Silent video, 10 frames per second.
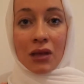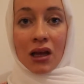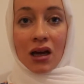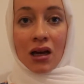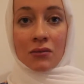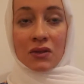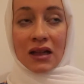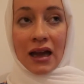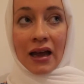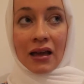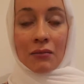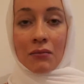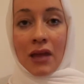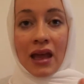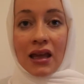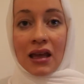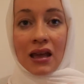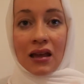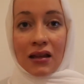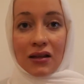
becomes like making,